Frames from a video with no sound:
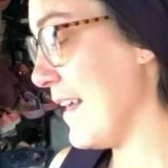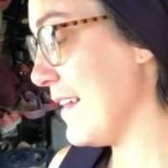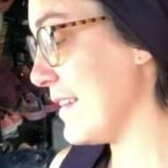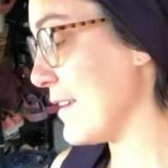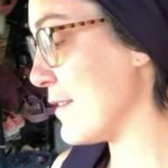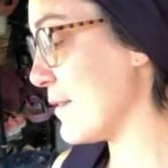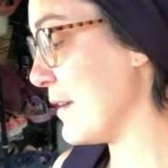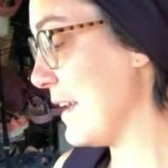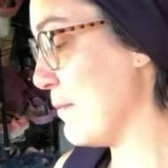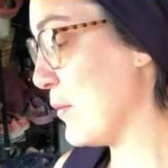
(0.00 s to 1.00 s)
That's the way
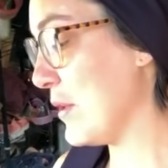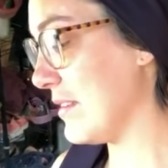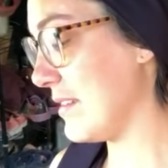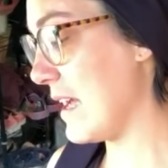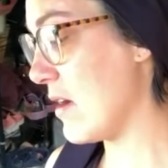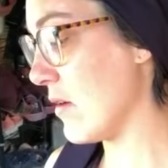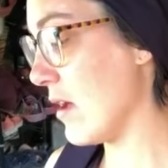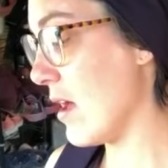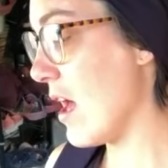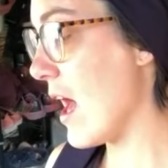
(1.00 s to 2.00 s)
it boils down.
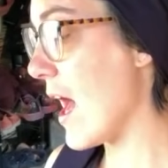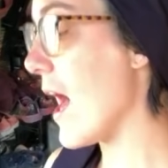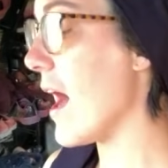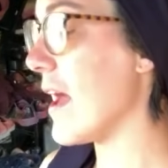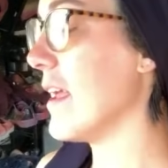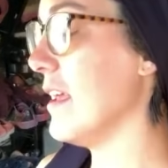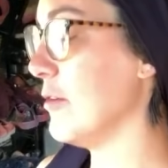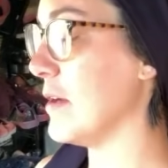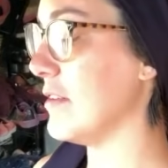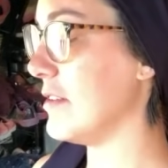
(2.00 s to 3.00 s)
I can
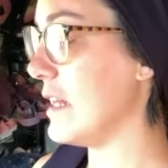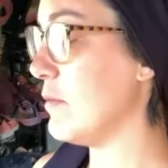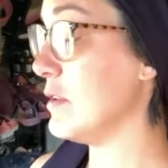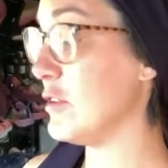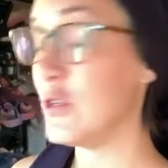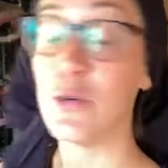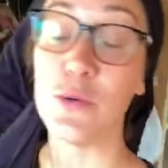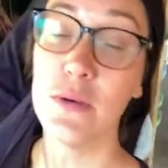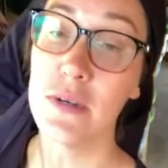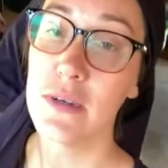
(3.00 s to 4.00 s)
resonate with
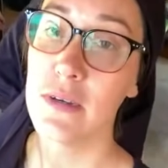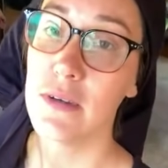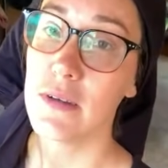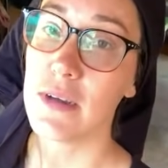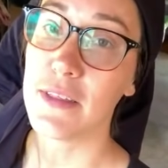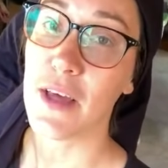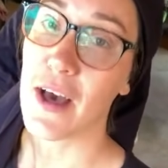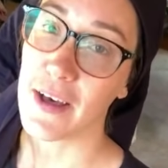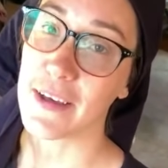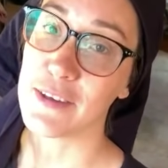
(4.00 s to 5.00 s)
you in the
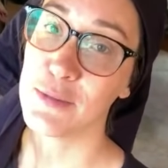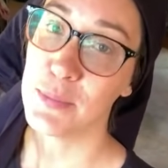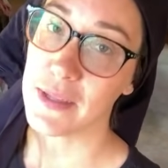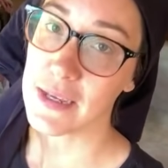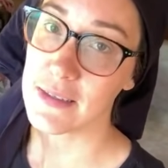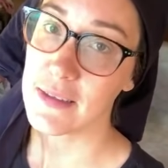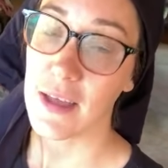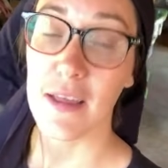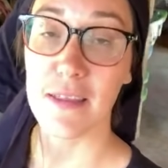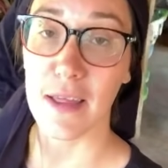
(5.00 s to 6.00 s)
highest place
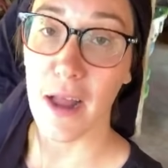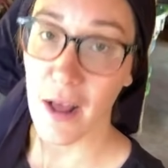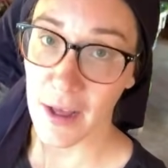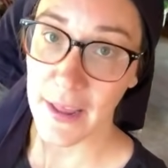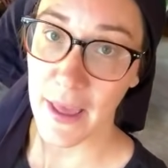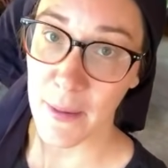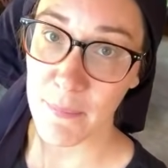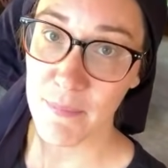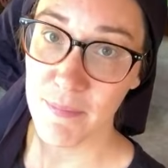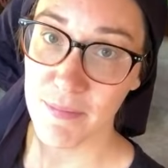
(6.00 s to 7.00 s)
that I
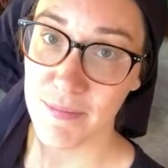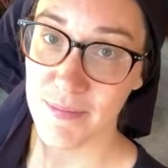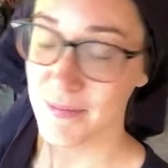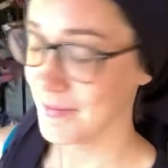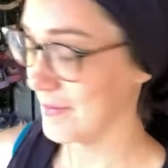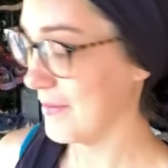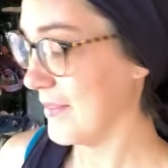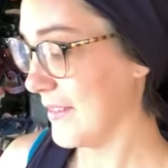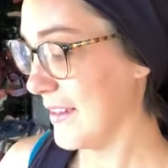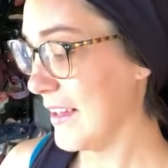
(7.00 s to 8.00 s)
am.
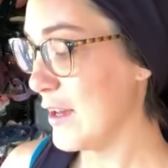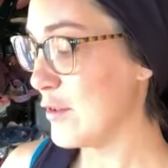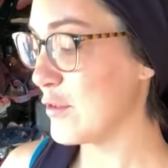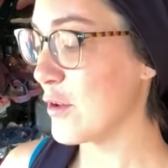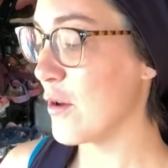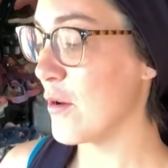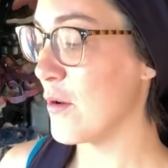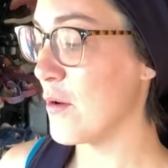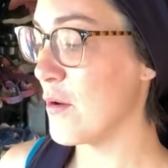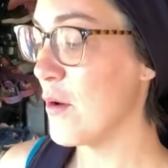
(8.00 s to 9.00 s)

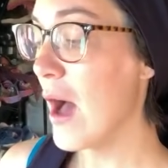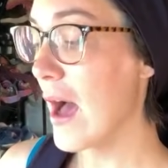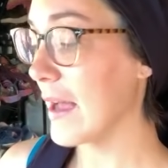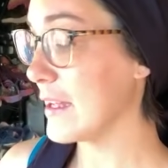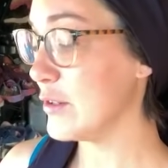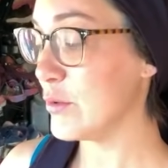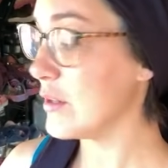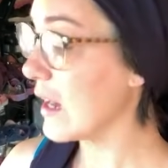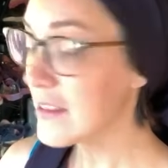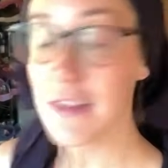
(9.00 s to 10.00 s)
So I can do
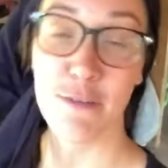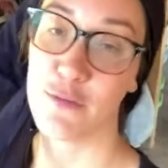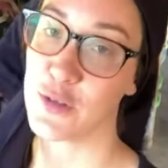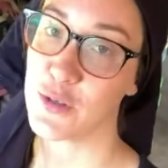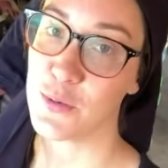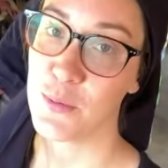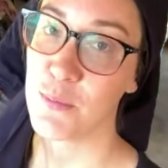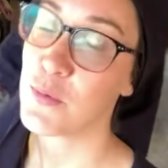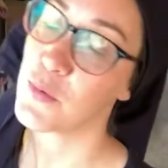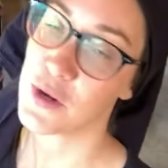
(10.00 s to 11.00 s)
nothing for you
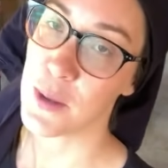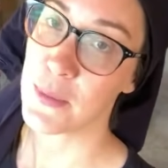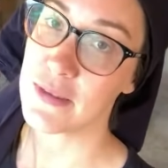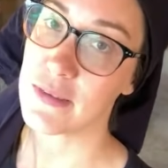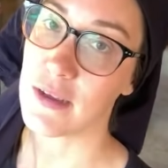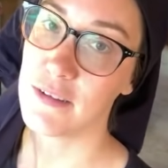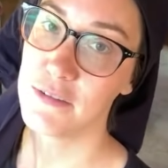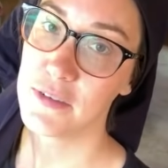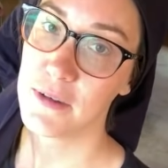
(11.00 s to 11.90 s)
but work on myself.